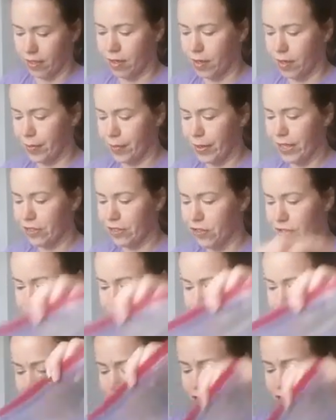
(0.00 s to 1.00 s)
hobby.
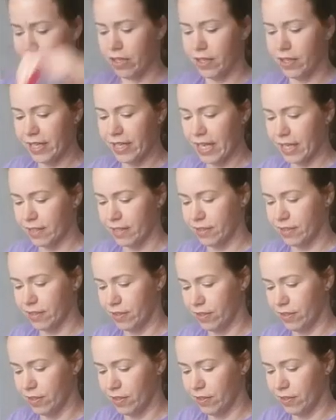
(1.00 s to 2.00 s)
She contacts
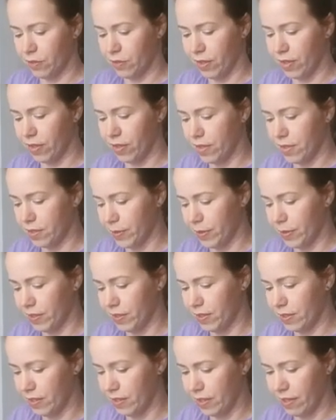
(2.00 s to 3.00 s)
and deals with the
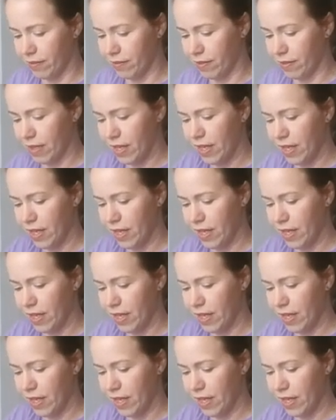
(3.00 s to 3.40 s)
hospitals and stuff.